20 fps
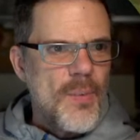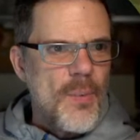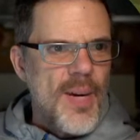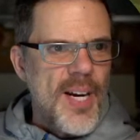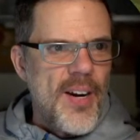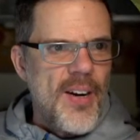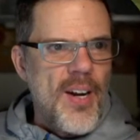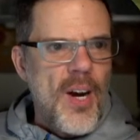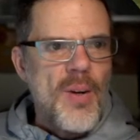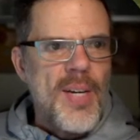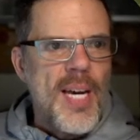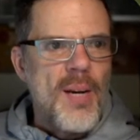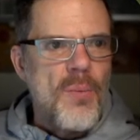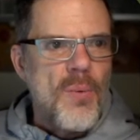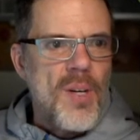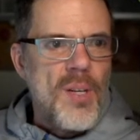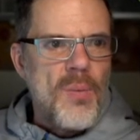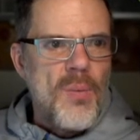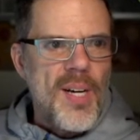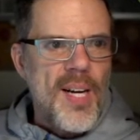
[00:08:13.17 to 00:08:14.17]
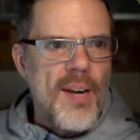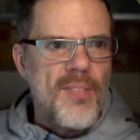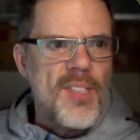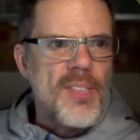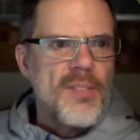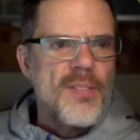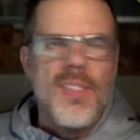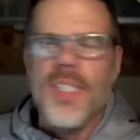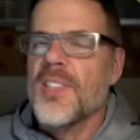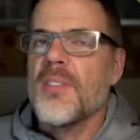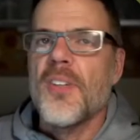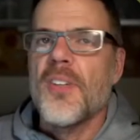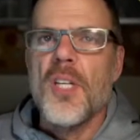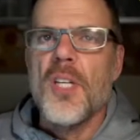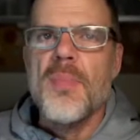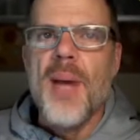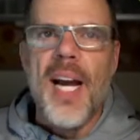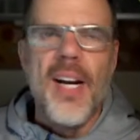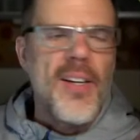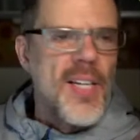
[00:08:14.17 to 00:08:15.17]
Weird. Okay, well, whatever. Doesn't
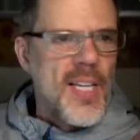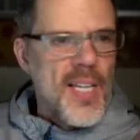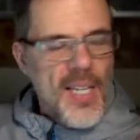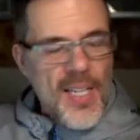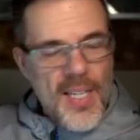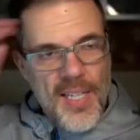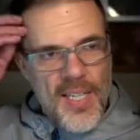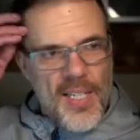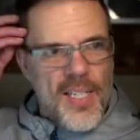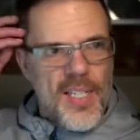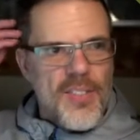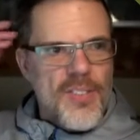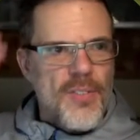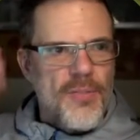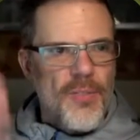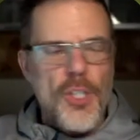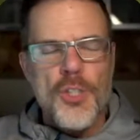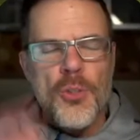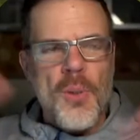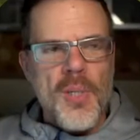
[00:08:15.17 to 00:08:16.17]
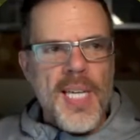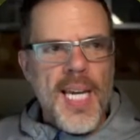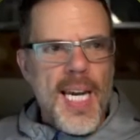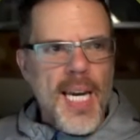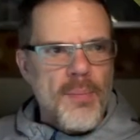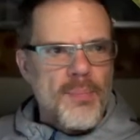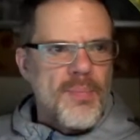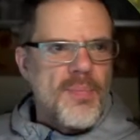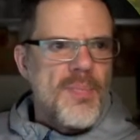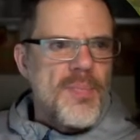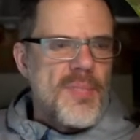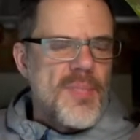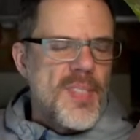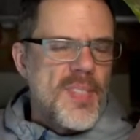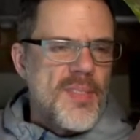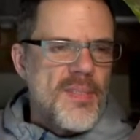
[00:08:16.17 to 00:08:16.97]
really matter. It's a virtual game.